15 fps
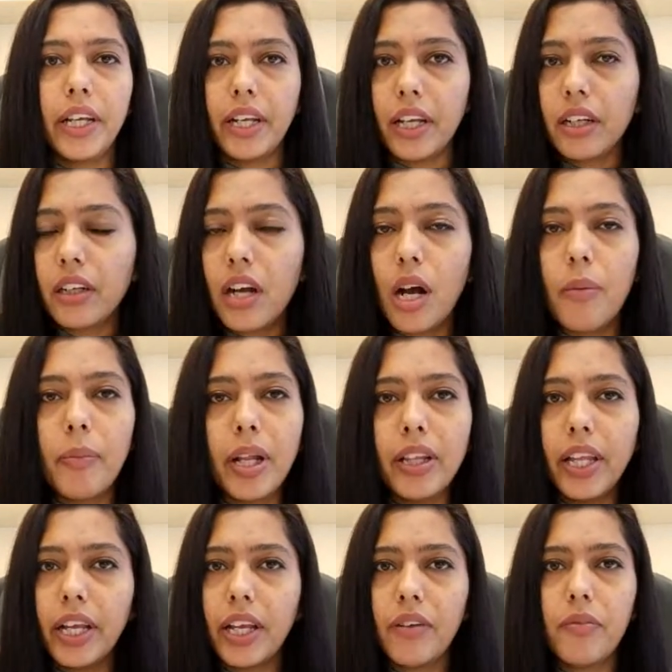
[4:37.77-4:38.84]
They can come
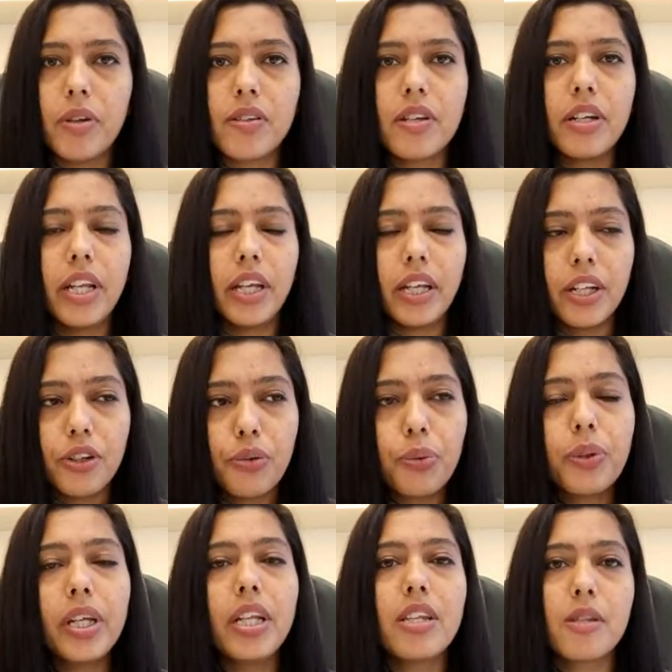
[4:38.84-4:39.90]
and they can visit, they can
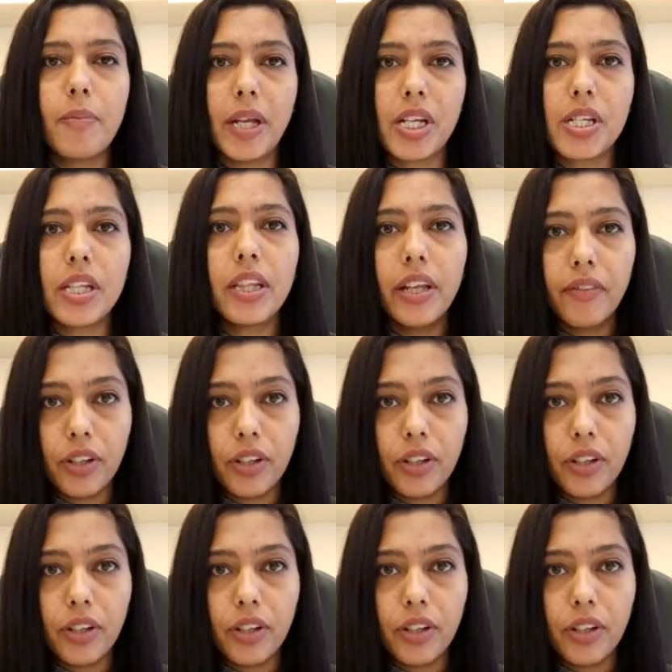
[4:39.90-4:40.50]
do the inspection.